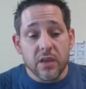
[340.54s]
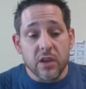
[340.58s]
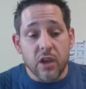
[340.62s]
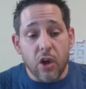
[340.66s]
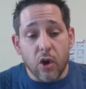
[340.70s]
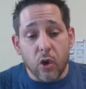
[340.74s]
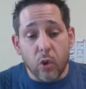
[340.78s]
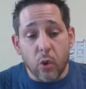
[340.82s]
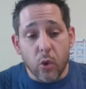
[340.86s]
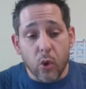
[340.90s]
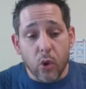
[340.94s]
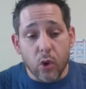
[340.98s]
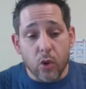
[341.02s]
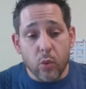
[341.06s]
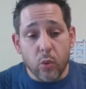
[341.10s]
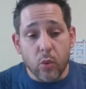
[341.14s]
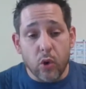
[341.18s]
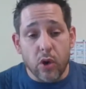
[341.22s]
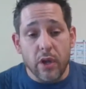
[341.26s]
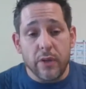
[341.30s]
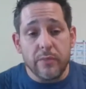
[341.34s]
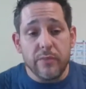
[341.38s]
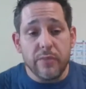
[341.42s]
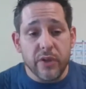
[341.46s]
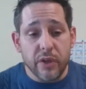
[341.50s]
Cohort
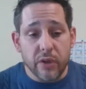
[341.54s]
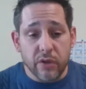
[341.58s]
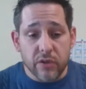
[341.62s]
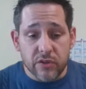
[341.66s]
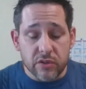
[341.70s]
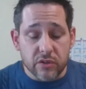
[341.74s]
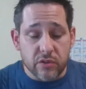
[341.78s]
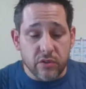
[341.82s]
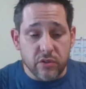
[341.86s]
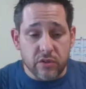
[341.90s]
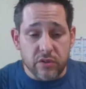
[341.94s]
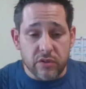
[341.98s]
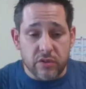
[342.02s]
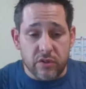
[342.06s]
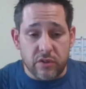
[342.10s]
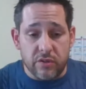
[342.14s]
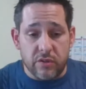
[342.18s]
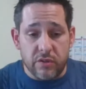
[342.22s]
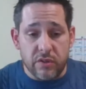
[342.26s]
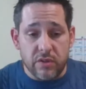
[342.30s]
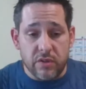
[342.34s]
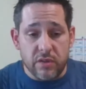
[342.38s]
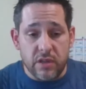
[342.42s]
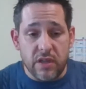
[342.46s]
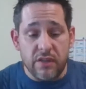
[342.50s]
1 middle school
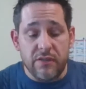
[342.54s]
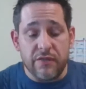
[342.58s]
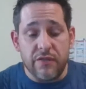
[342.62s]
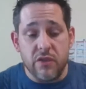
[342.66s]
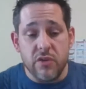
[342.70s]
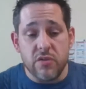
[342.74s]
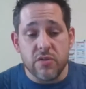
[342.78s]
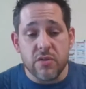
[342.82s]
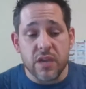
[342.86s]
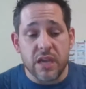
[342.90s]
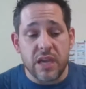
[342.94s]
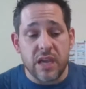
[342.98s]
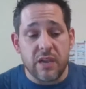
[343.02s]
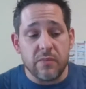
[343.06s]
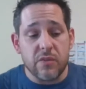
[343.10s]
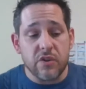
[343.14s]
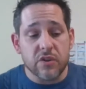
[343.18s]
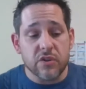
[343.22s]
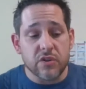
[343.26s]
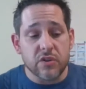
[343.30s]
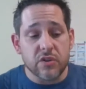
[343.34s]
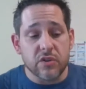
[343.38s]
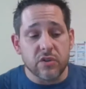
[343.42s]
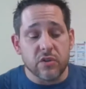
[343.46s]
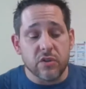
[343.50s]
students, if you came to
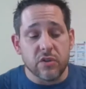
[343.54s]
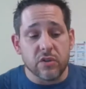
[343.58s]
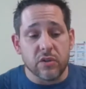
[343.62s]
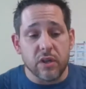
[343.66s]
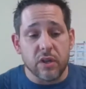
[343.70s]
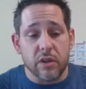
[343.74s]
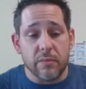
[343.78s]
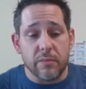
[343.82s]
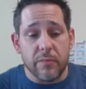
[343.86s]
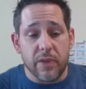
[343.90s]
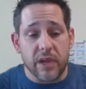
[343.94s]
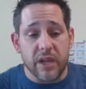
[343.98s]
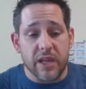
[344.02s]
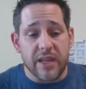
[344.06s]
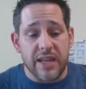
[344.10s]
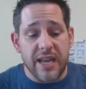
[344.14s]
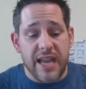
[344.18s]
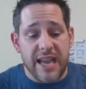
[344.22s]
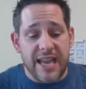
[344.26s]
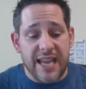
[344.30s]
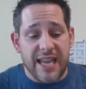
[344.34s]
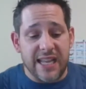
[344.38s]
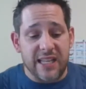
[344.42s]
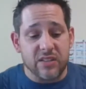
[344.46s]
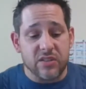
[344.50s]
school on
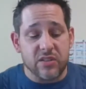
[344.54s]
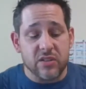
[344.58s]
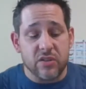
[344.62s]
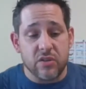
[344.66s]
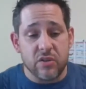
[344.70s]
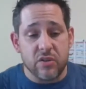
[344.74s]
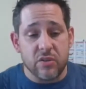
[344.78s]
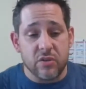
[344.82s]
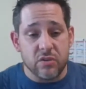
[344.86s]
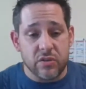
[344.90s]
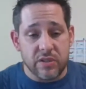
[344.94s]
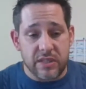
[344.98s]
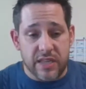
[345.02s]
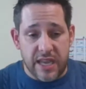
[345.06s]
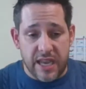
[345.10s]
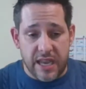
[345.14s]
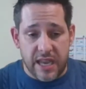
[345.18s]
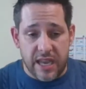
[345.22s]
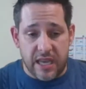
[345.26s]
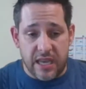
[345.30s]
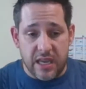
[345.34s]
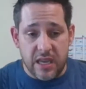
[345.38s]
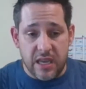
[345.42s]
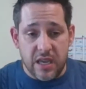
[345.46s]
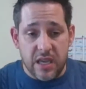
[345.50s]
Monday and
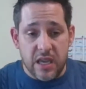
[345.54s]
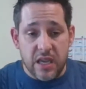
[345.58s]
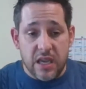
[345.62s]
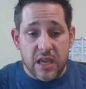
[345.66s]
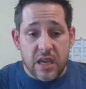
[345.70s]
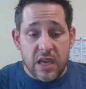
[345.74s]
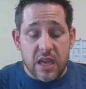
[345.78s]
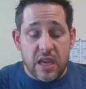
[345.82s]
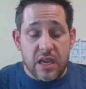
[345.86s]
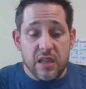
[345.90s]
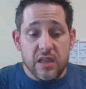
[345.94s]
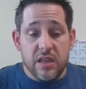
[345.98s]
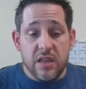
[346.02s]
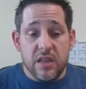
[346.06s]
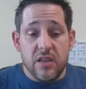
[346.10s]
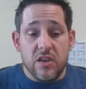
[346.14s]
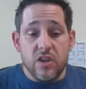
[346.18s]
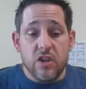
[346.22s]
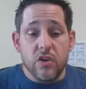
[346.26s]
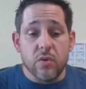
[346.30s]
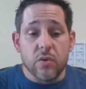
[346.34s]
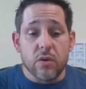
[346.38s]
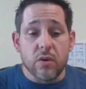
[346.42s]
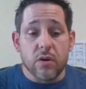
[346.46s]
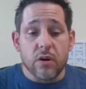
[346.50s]
Tuesday, and then
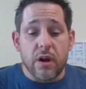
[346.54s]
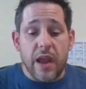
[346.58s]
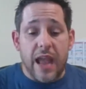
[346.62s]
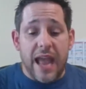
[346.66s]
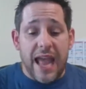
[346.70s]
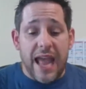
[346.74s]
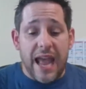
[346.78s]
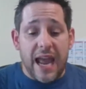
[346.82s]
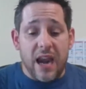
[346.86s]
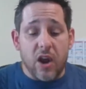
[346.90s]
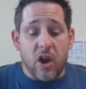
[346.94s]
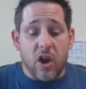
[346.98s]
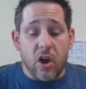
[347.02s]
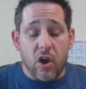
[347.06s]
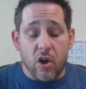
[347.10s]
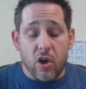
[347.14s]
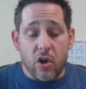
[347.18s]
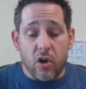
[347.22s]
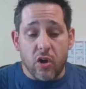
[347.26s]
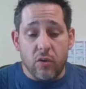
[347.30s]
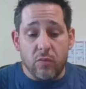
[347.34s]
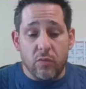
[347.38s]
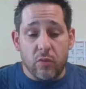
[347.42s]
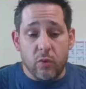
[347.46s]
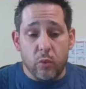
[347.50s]
you were at
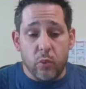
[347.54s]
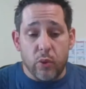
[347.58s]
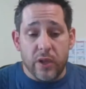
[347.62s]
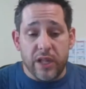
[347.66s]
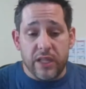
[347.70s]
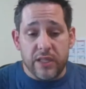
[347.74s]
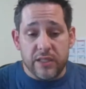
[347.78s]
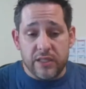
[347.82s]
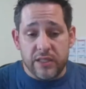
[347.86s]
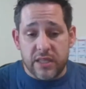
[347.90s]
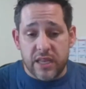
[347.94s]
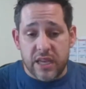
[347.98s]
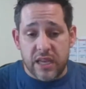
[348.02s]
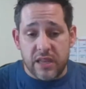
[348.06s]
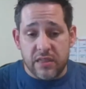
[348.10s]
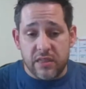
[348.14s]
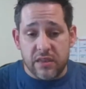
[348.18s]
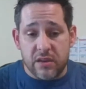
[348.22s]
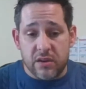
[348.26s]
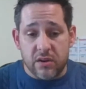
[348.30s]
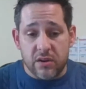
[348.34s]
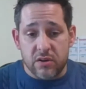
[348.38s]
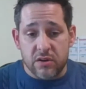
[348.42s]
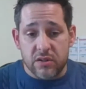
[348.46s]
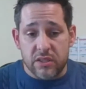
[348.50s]
home Wednesday,
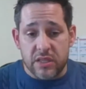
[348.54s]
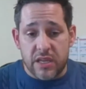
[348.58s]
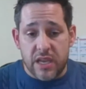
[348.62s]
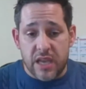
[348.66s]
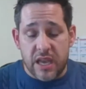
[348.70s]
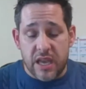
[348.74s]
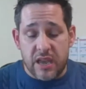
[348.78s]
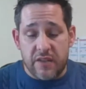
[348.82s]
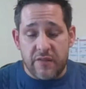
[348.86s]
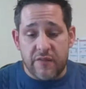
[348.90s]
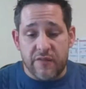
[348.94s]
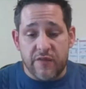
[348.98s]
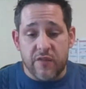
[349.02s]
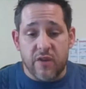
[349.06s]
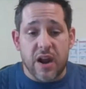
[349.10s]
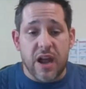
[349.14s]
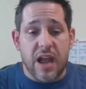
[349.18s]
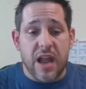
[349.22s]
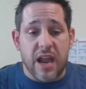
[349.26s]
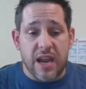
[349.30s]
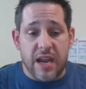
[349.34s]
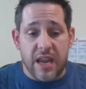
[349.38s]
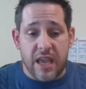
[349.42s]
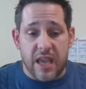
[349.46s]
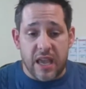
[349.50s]
Thursday,
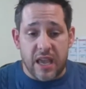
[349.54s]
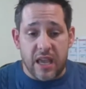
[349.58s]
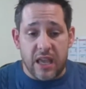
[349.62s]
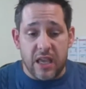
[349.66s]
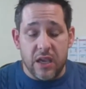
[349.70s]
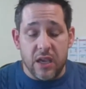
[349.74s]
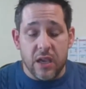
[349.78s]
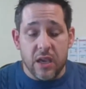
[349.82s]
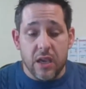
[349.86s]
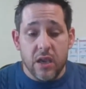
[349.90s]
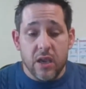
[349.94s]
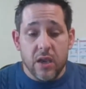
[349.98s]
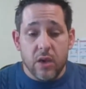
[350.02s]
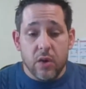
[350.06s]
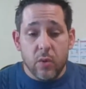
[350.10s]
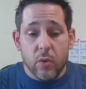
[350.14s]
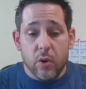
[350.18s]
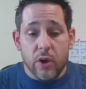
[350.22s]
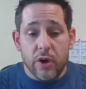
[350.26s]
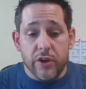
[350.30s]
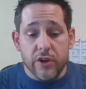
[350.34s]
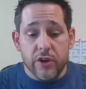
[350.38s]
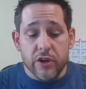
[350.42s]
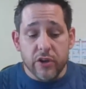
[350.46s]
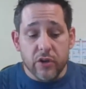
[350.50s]
Friday,
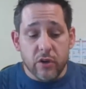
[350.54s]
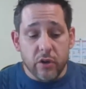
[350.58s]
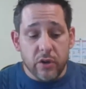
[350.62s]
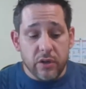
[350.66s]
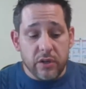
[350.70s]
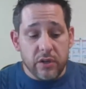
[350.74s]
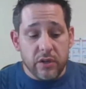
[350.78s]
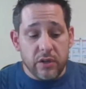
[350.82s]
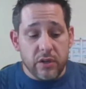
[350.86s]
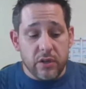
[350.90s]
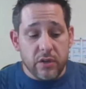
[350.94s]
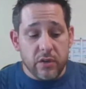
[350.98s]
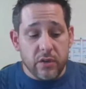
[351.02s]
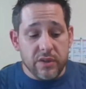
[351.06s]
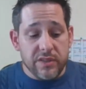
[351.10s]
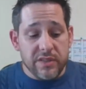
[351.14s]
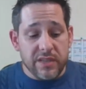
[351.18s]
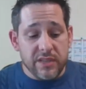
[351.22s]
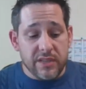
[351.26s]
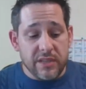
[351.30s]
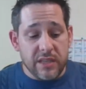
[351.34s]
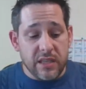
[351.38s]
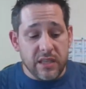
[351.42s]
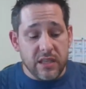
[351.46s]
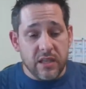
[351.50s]
what you're going to do is
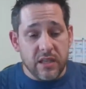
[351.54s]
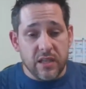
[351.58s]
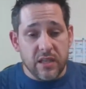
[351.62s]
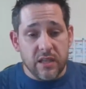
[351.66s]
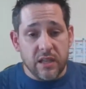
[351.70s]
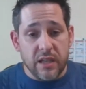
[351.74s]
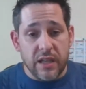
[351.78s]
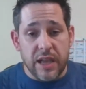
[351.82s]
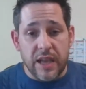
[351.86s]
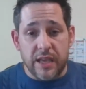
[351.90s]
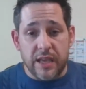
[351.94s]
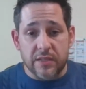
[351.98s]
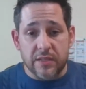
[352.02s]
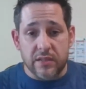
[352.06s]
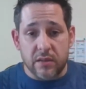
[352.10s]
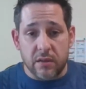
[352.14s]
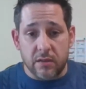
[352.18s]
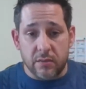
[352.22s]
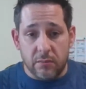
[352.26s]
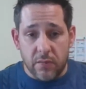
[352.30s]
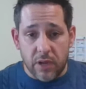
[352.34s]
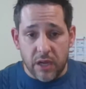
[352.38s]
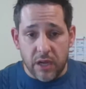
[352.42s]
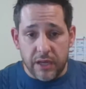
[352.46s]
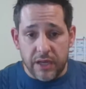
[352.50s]
attend class
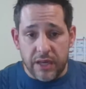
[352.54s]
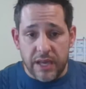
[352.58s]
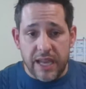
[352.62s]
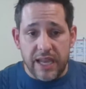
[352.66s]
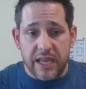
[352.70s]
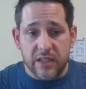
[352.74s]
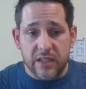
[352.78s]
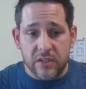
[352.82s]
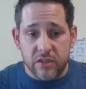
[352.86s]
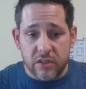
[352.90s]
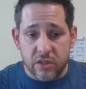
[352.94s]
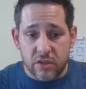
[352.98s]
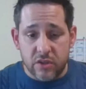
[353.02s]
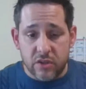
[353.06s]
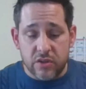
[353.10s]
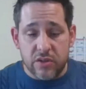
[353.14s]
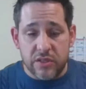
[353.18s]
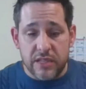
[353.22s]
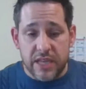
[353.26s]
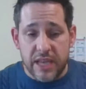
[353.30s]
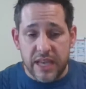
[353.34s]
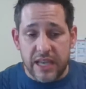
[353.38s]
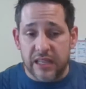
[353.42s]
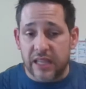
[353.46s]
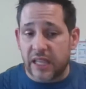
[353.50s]
on Monday and
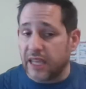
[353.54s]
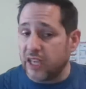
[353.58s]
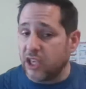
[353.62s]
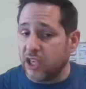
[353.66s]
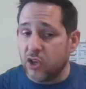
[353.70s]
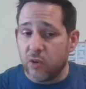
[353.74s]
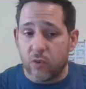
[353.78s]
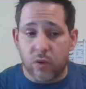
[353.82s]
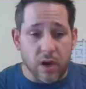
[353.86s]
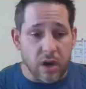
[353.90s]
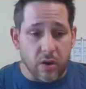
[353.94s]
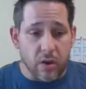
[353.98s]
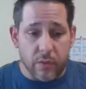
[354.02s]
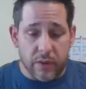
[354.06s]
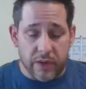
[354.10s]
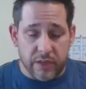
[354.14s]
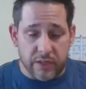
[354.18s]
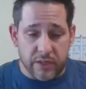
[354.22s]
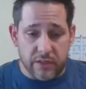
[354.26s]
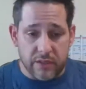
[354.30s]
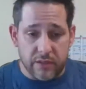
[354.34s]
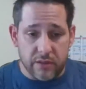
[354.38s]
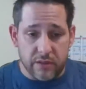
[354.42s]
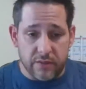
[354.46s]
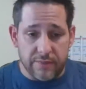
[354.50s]
Tuesday like you
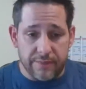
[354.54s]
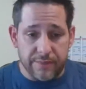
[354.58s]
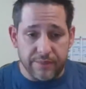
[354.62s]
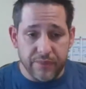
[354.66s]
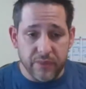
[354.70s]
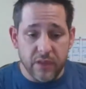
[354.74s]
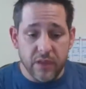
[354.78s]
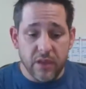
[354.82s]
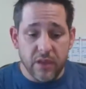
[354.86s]
always do.